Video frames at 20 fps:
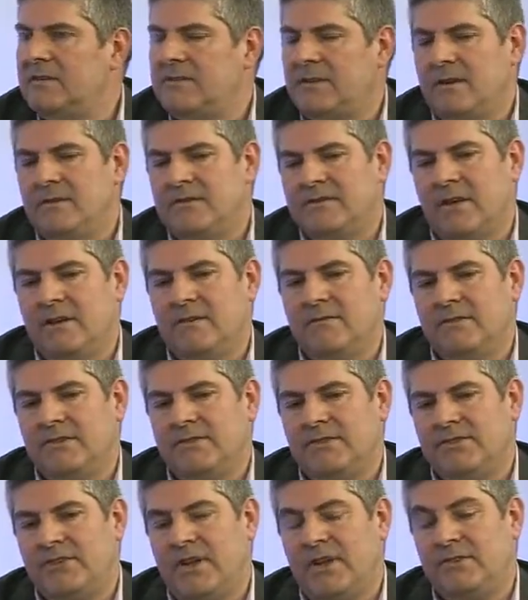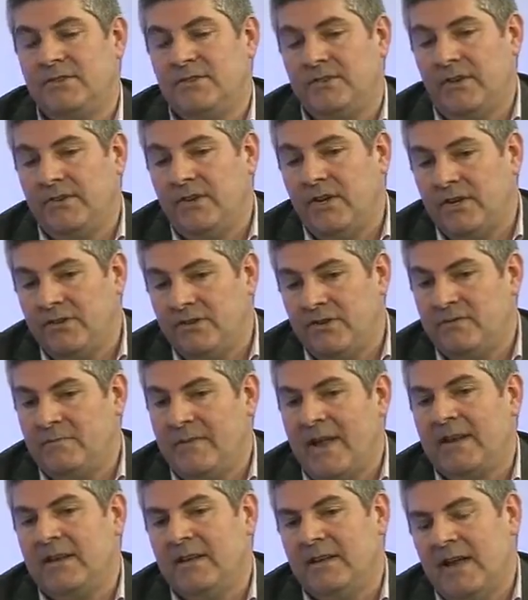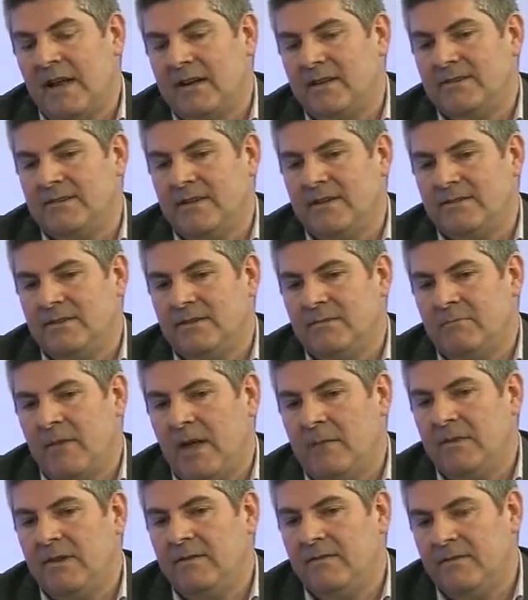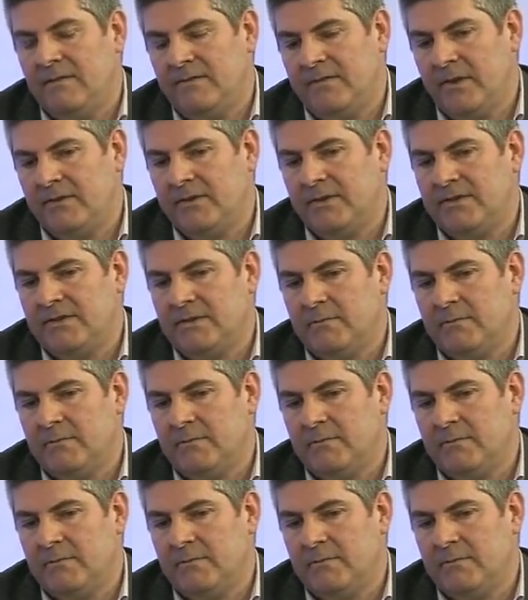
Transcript: So the suggestion, so you can do some analysis and maybe focus